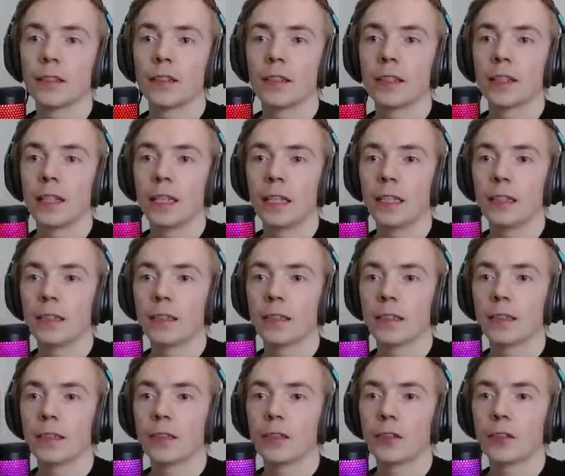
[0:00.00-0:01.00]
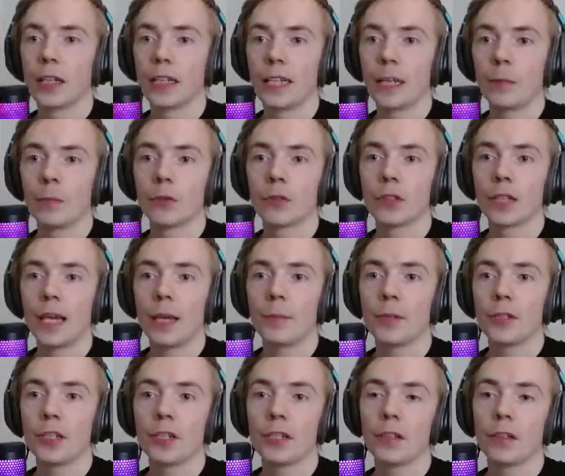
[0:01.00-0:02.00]
and try to get more
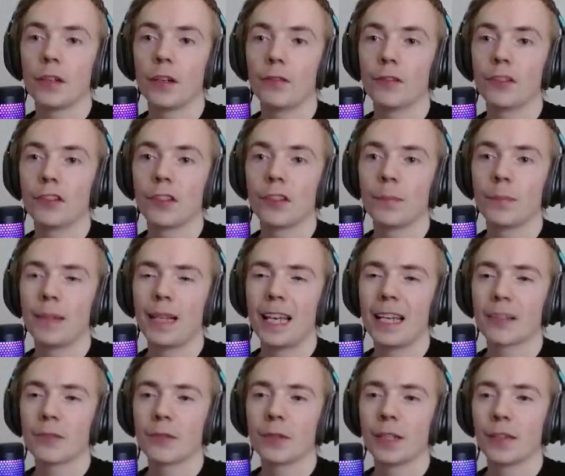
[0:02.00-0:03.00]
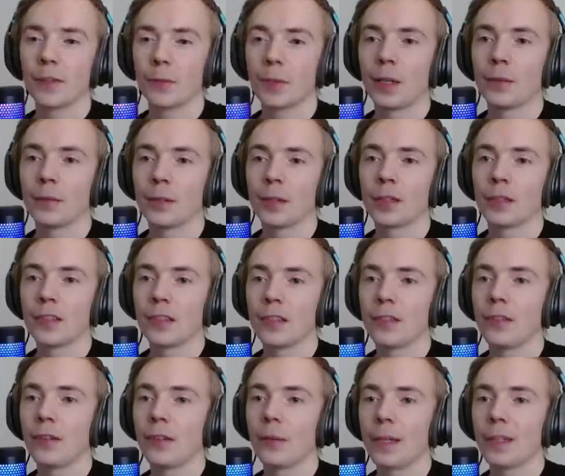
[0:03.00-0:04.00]
damage in. Obviously blast wave is probably
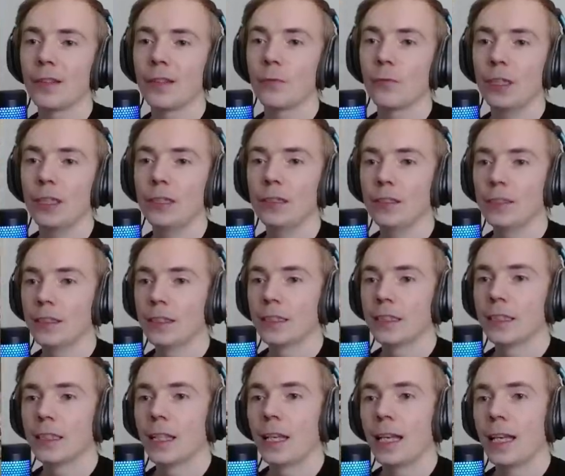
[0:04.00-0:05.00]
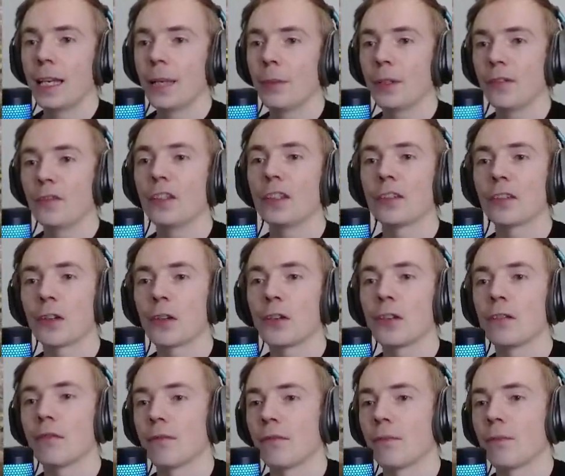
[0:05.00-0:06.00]
still the best one, but it feels good
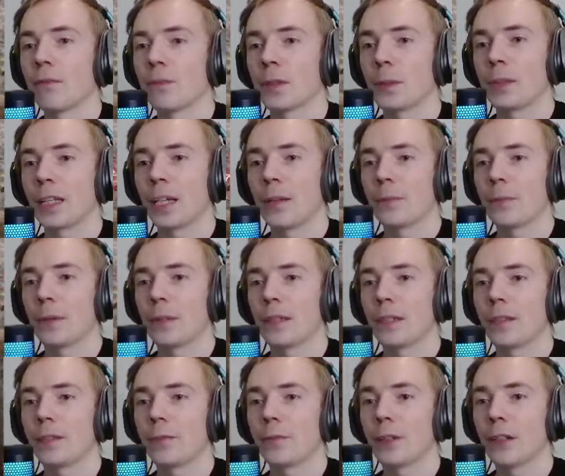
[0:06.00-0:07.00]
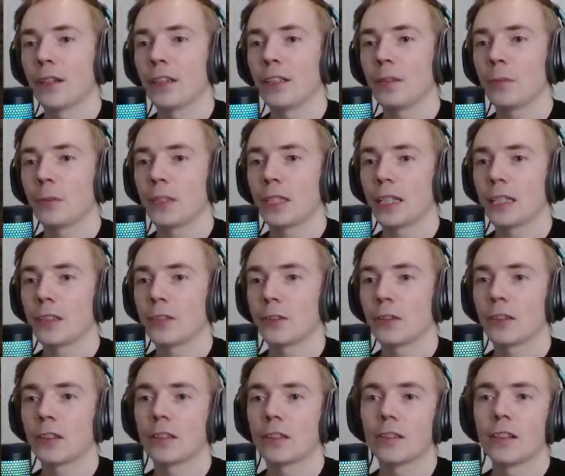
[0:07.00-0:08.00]
to pick up one of these
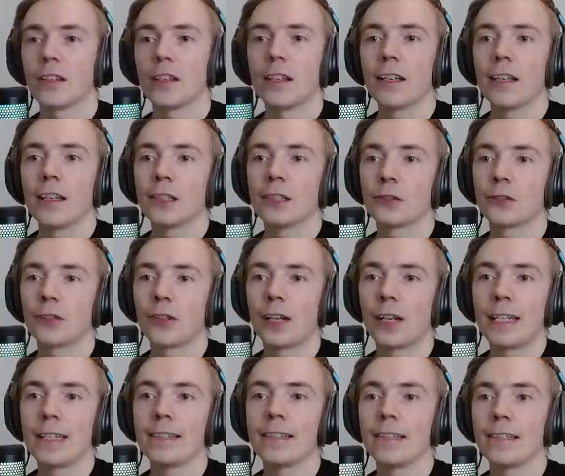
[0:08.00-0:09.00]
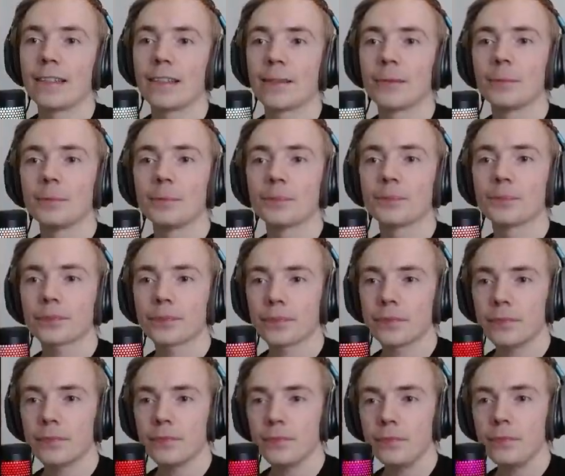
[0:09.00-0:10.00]
protector shrines.
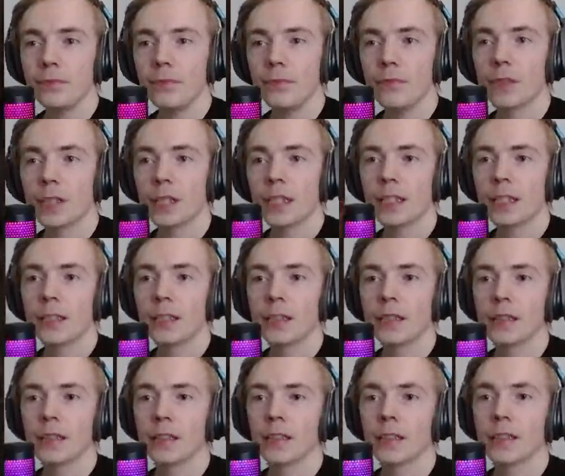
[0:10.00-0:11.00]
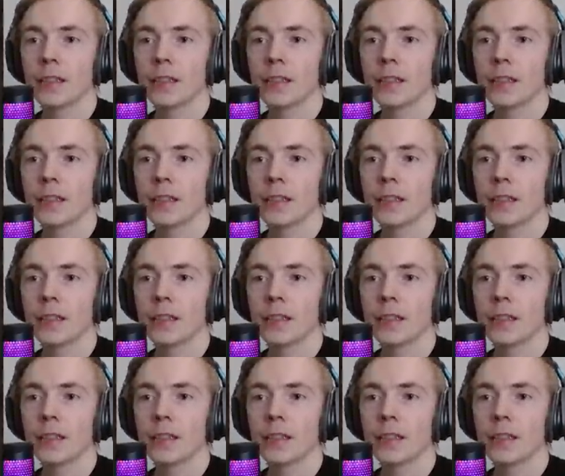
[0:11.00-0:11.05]
And I